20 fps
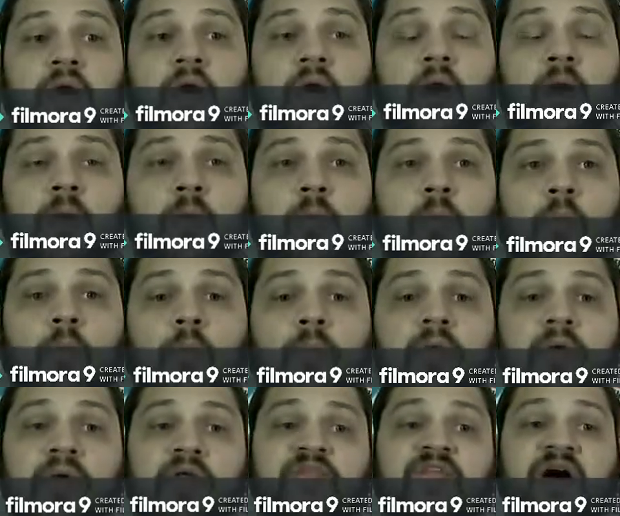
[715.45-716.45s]

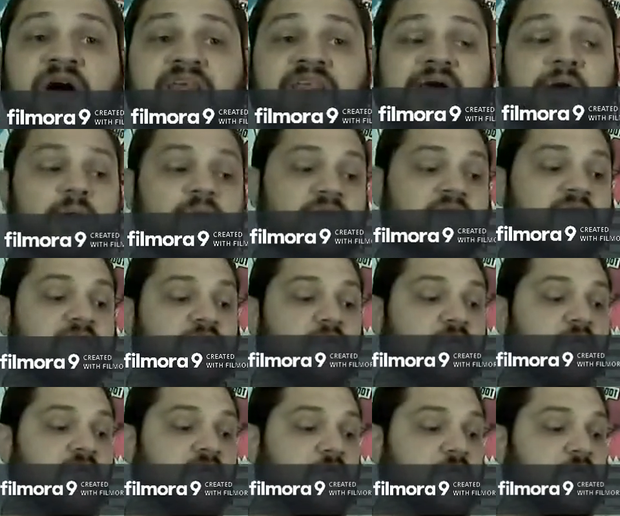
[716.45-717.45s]
the advice I would give
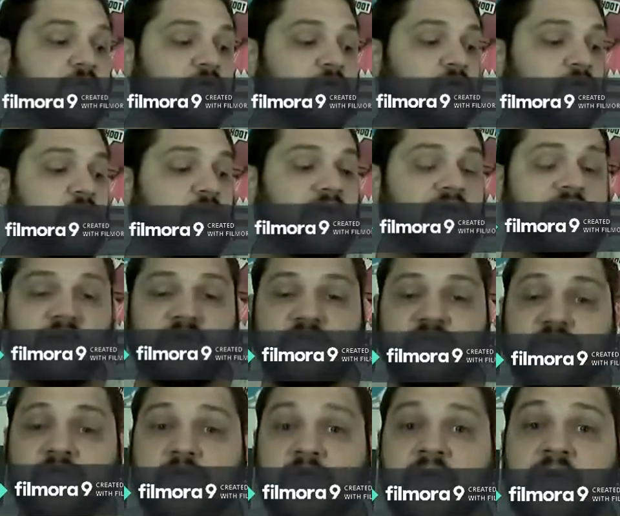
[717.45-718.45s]
you for your
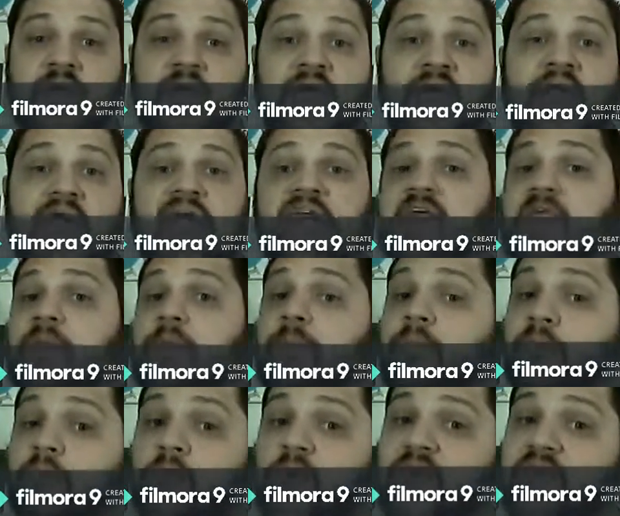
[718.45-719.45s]
interview:
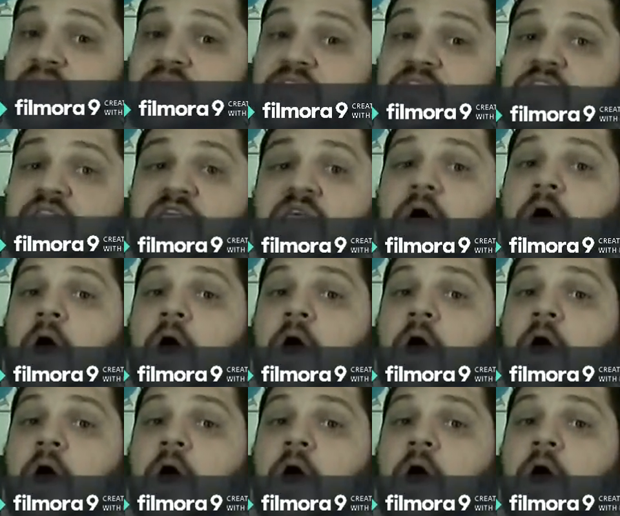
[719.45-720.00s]
embrace the